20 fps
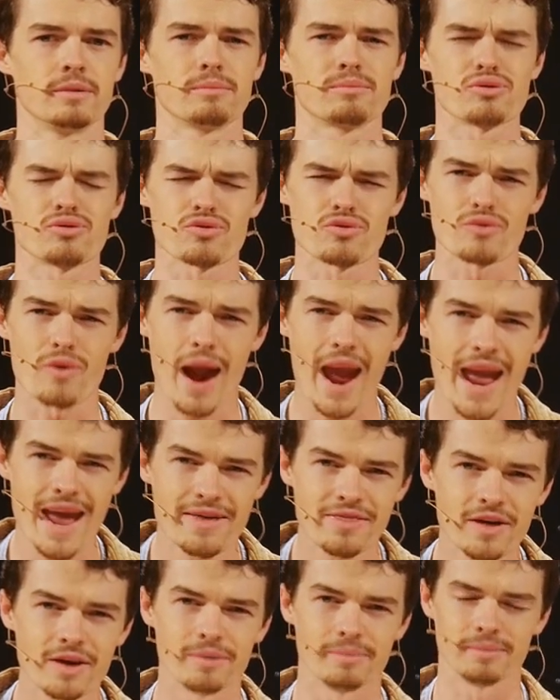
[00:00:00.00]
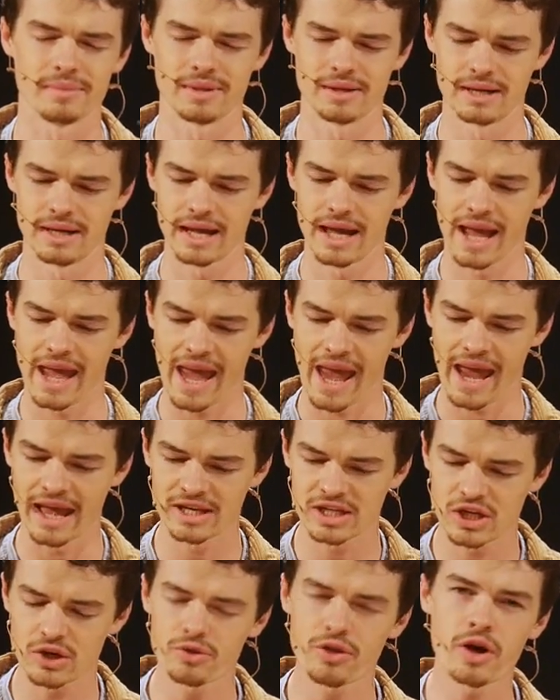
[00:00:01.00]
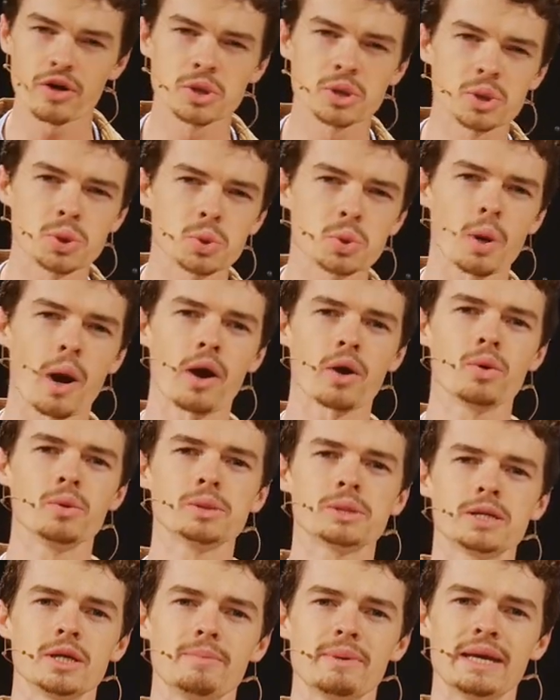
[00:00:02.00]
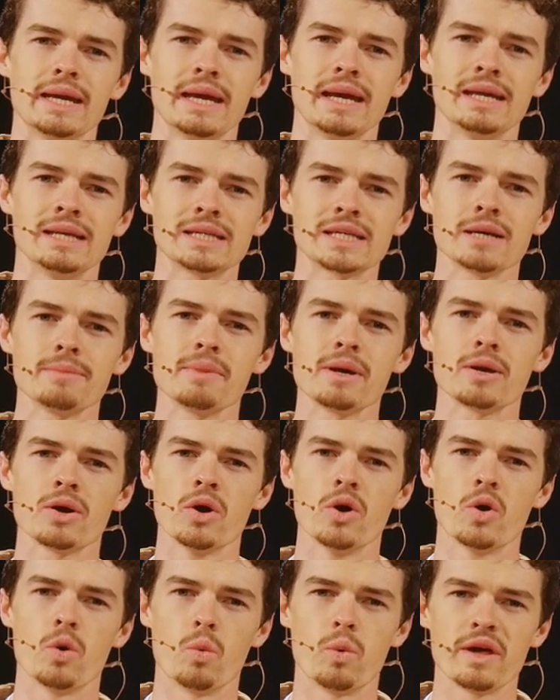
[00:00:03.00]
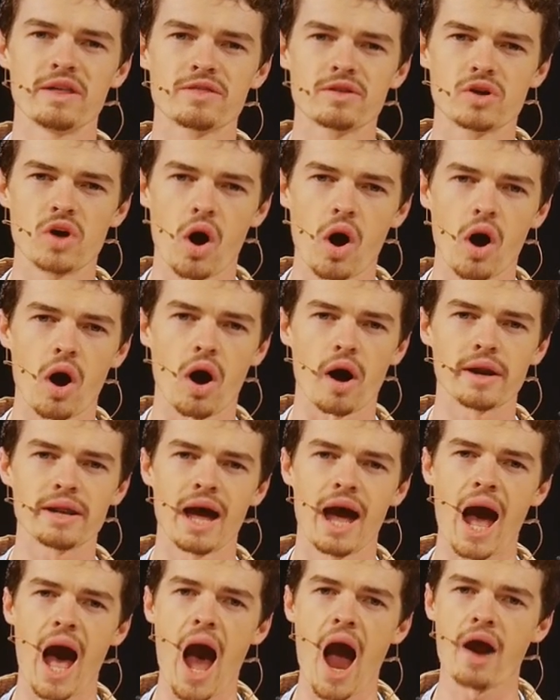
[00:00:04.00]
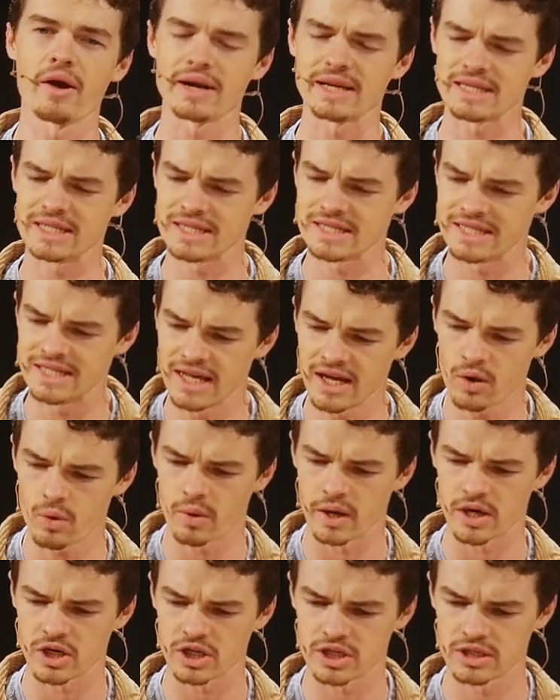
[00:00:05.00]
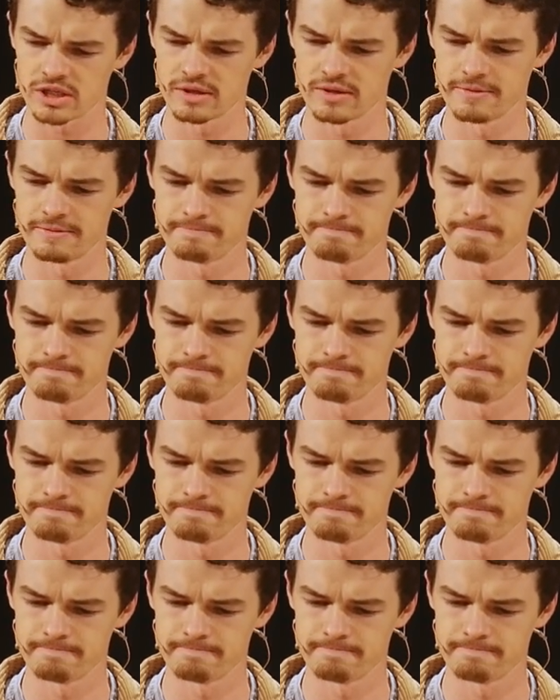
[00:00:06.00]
Pray them until those struggles to be intimate with God are extinguished.